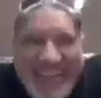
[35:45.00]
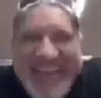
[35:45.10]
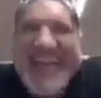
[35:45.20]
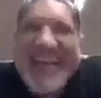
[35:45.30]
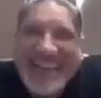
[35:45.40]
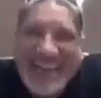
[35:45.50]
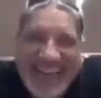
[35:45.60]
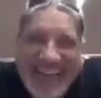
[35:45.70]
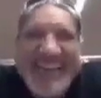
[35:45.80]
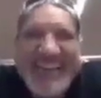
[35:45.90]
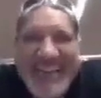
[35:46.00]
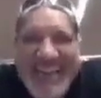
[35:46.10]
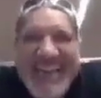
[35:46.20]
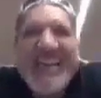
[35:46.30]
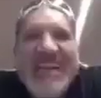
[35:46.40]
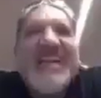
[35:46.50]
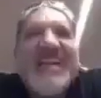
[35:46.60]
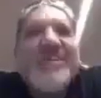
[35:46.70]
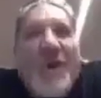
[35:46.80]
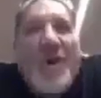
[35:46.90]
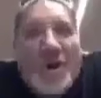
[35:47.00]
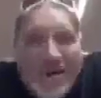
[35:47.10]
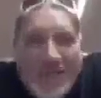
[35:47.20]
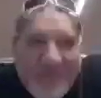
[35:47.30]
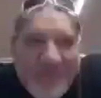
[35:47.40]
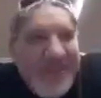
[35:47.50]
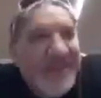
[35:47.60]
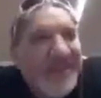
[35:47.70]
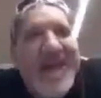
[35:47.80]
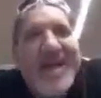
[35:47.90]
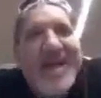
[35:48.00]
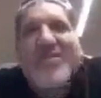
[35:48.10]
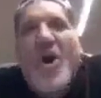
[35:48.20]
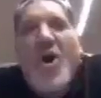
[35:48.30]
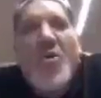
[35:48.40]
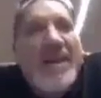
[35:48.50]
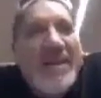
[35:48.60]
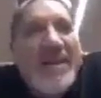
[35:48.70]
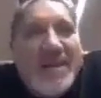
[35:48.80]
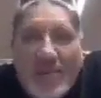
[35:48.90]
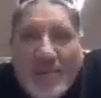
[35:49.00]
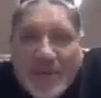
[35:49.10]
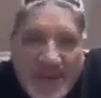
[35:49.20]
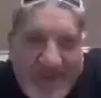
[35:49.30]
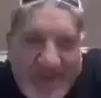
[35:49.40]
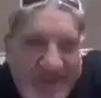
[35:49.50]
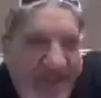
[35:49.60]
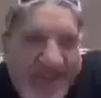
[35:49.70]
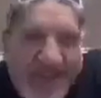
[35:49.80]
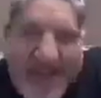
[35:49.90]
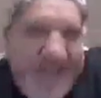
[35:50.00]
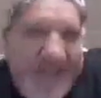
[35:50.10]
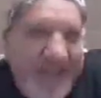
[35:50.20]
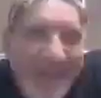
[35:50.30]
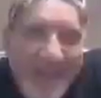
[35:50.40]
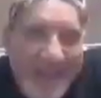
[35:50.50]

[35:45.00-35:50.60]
yeah. Talk. There are so many companies that are